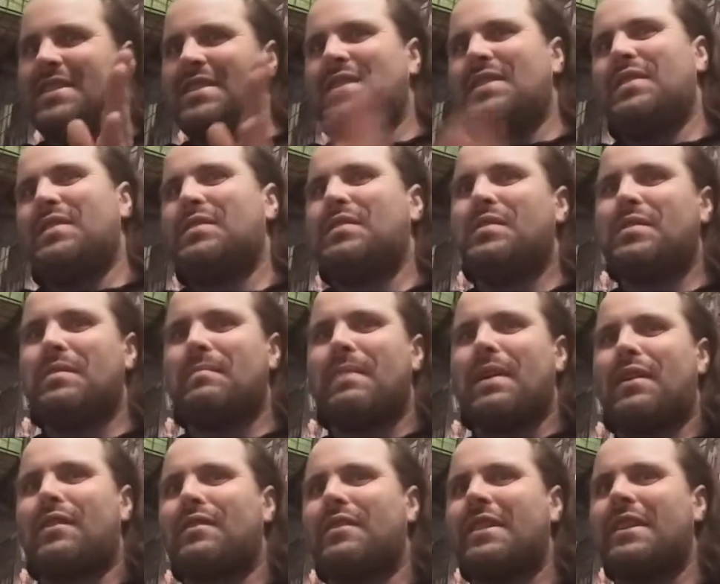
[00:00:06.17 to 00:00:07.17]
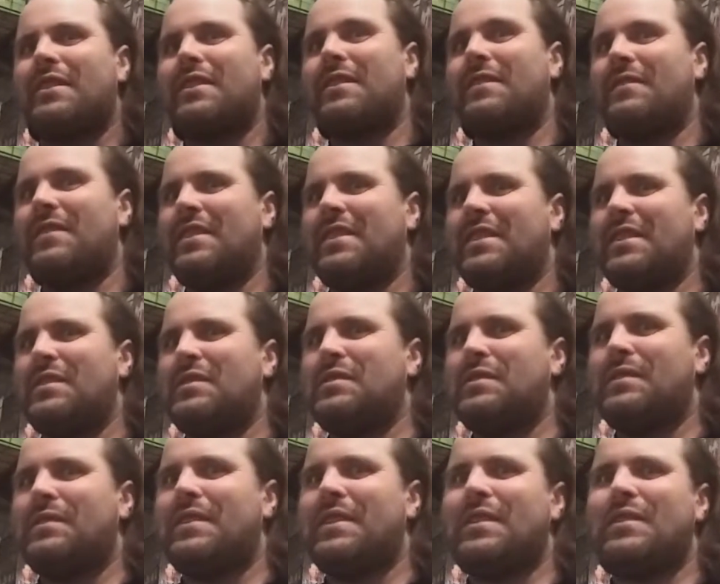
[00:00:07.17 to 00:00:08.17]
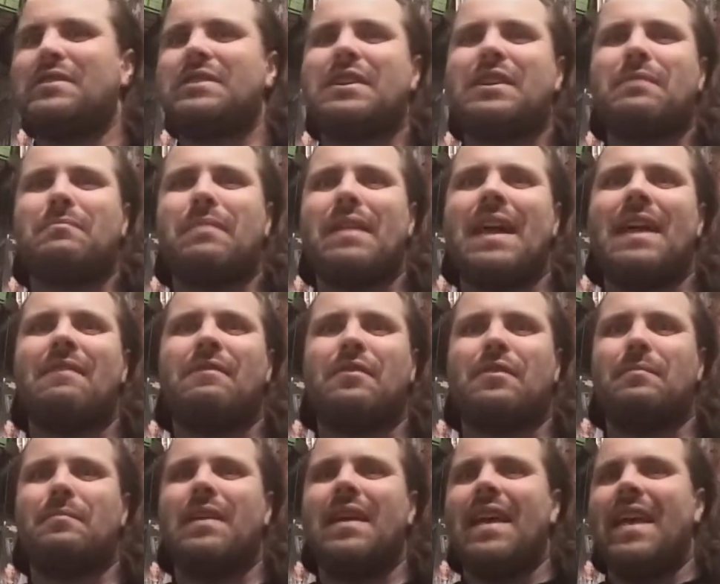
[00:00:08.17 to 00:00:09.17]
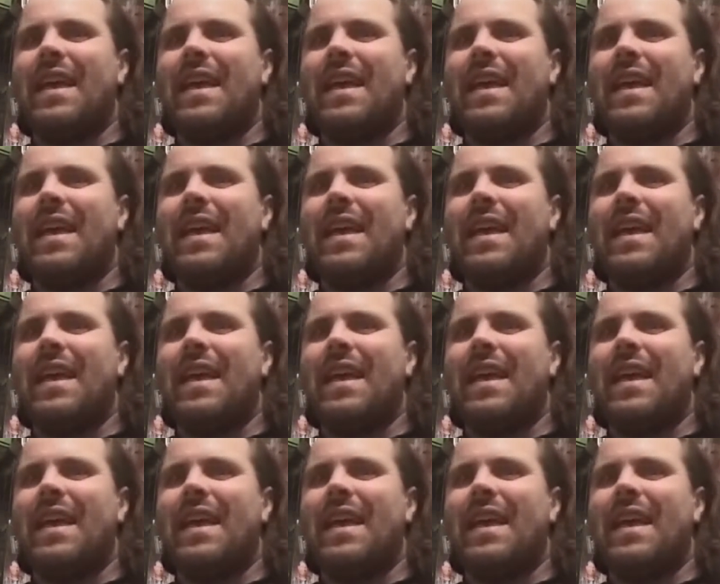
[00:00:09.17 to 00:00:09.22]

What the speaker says: to you through the power of the internet via the YouTube video sharing platform.